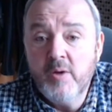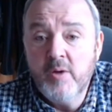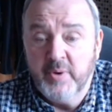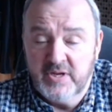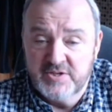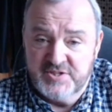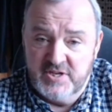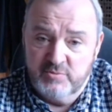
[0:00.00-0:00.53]

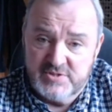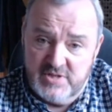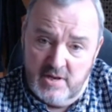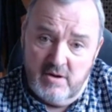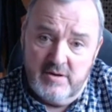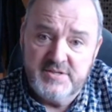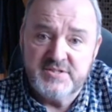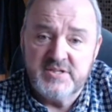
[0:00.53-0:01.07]
because it was
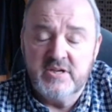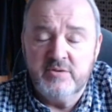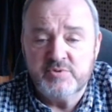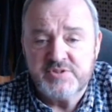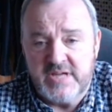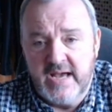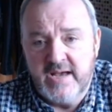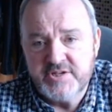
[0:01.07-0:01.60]
light, it
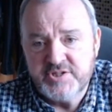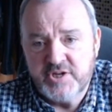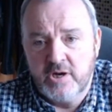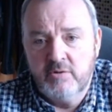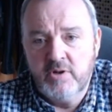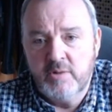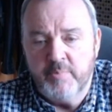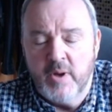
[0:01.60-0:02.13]
was
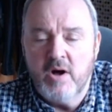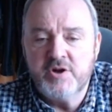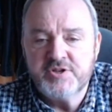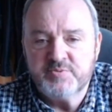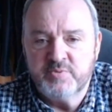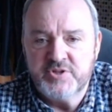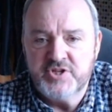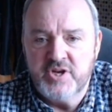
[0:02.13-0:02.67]
agile, the
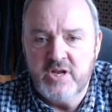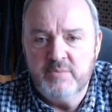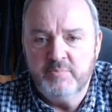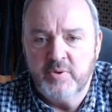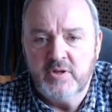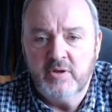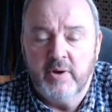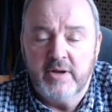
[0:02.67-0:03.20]
parts were
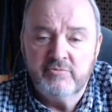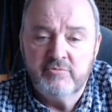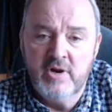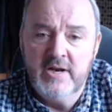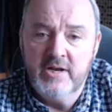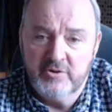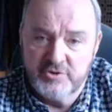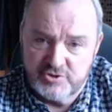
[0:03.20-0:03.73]
cheap, you had
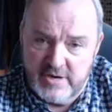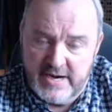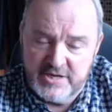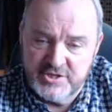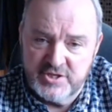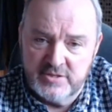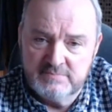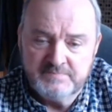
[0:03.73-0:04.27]
really good
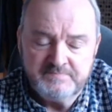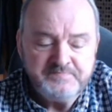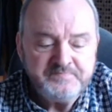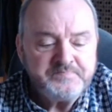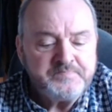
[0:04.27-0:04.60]
traction.